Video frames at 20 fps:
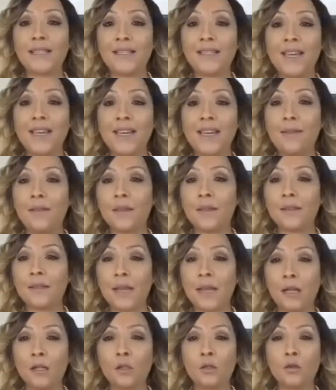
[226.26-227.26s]
he's
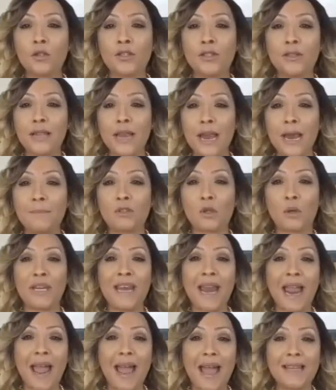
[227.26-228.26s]
asking the man to do
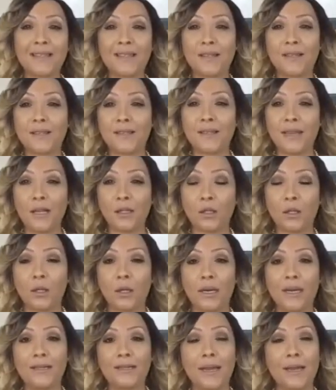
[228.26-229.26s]
something for him
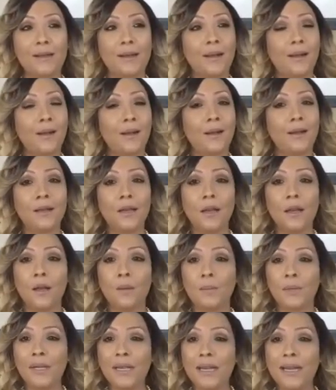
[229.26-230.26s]
at his bank
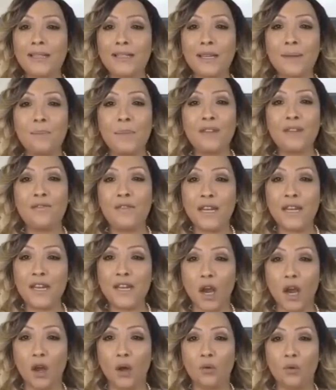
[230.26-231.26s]
so that his bank would
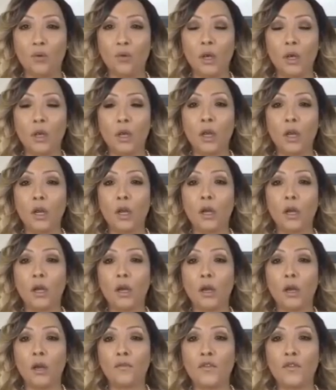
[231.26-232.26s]
know that
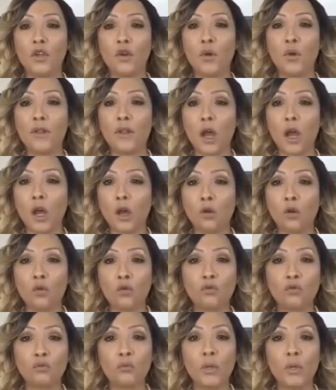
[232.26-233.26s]
this transaction was
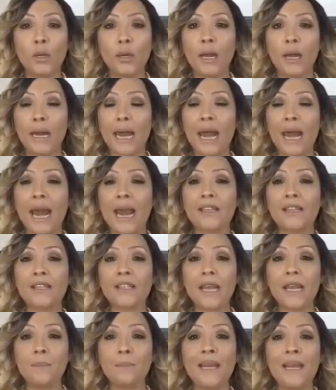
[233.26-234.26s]
going to happen
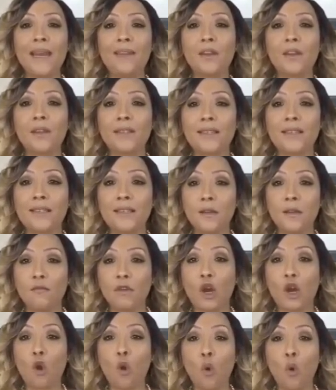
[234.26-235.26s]
he's go- they're going to do
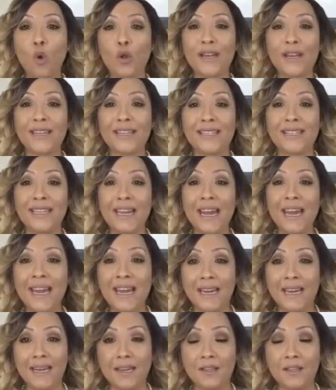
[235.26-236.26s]
this closing. He was
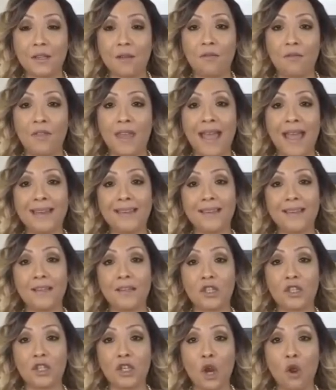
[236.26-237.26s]
asking for some type
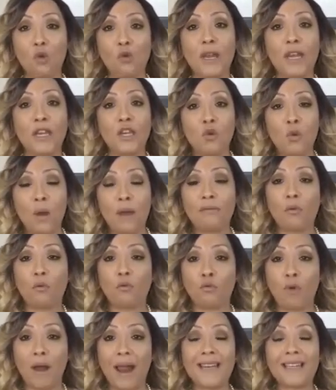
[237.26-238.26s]
of
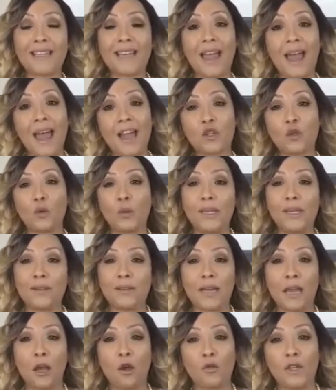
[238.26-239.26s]
financial proof. I, I
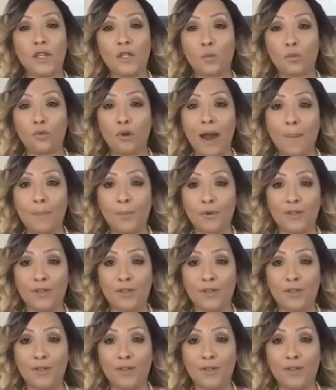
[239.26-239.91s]
could not get that